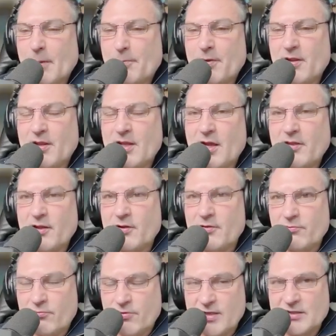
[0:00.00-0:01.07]
But the other
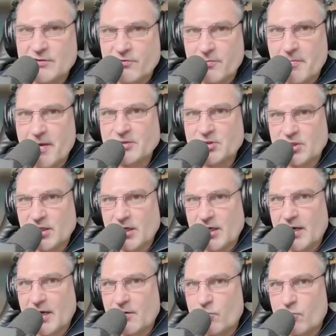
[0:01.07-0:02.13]
reason for
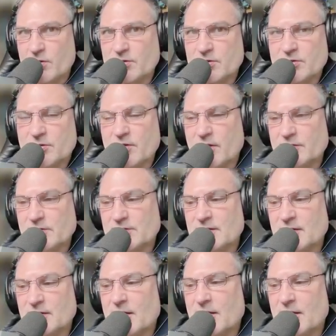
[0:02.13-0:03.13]
mentioning it was that